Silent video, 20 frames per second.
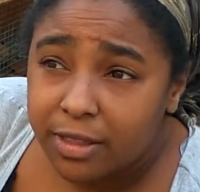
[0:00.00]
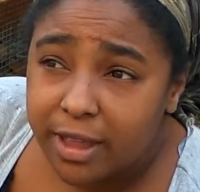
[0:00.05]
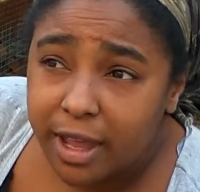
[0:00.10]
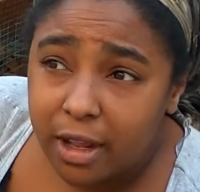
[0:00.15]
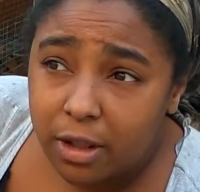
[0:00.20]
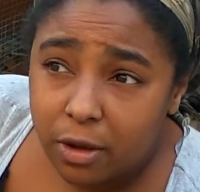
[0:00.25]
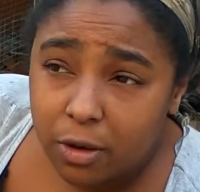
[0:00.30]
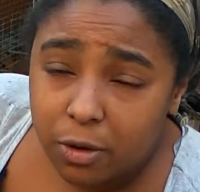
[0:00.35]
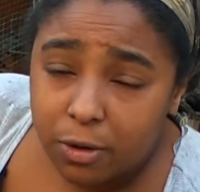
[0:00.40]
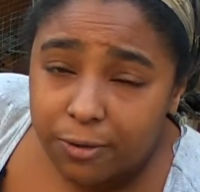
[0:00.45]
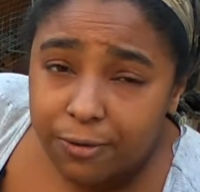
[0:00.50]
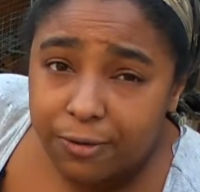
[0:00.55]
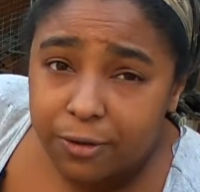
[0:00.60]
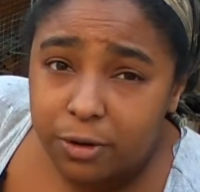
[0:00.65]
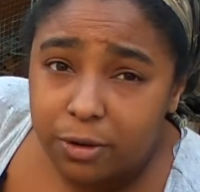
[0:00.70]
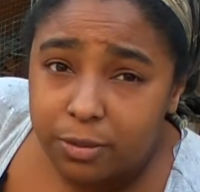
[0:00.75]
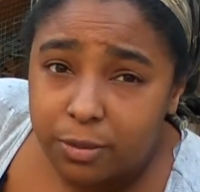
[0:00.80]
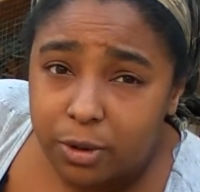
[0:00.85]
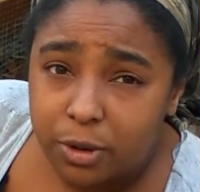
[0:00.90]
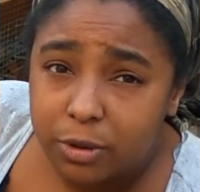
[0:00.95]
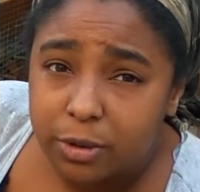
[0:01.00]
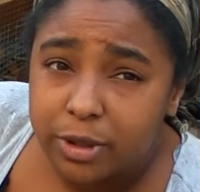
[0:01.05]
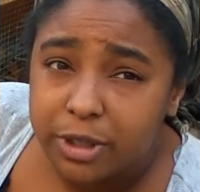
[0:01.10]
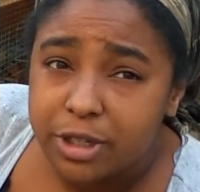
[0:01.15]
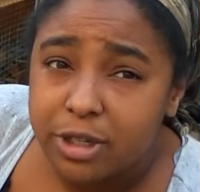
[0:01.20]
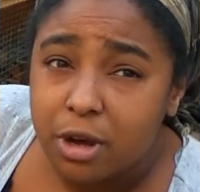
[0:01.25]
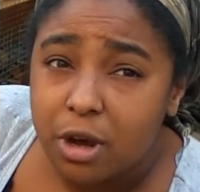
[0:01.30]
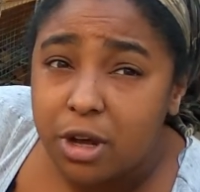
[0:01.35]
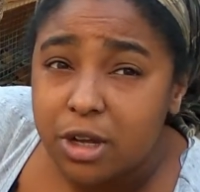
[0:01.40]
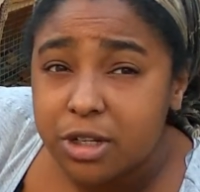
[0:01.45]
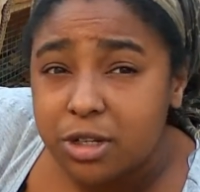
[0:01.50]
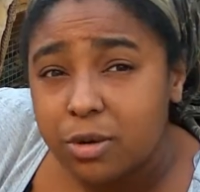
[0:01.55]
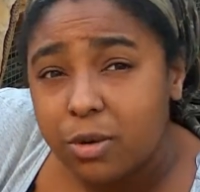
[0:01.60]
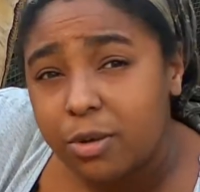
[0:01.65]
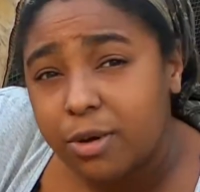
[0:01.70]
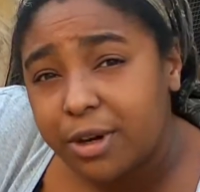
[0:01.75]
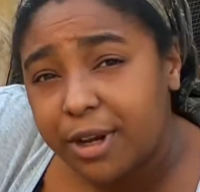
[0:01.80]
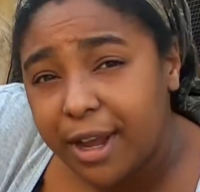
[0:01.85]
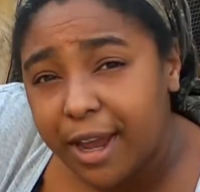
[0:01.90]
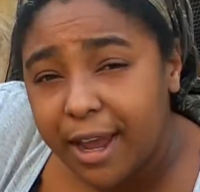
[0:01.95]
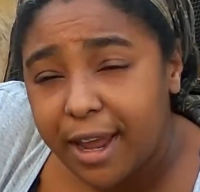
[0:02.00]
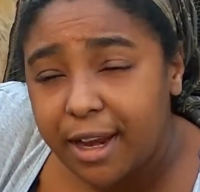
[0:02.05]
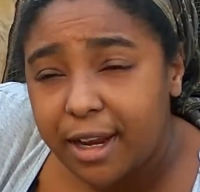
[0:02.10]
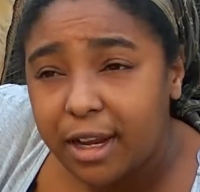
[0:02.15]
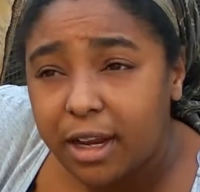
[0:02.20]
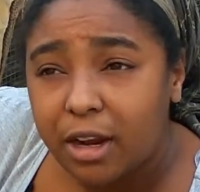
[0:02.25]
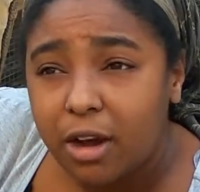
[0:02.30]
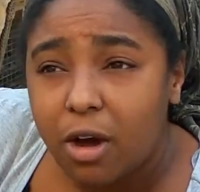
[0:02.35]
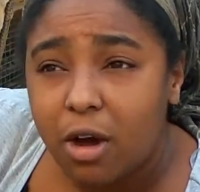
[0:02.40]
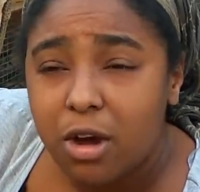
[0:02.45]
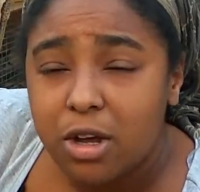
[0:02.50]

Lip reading: That local food mill is also organic,